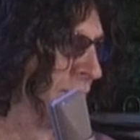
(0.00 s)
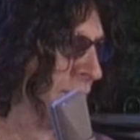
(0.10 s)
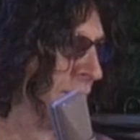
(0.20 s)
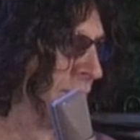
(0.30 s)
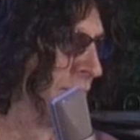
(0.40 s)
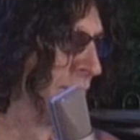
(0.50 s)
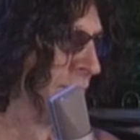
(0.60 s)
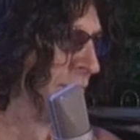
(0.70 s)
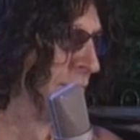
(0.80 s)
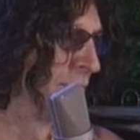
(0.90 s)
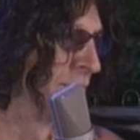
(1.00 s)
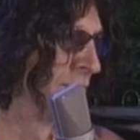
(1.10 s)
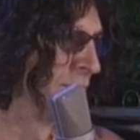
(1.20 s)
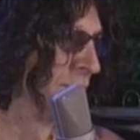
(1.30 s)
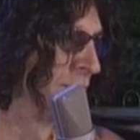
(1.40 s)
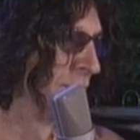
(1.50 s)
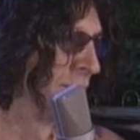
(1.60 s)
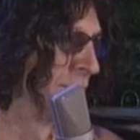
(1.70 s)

Nobody speaks.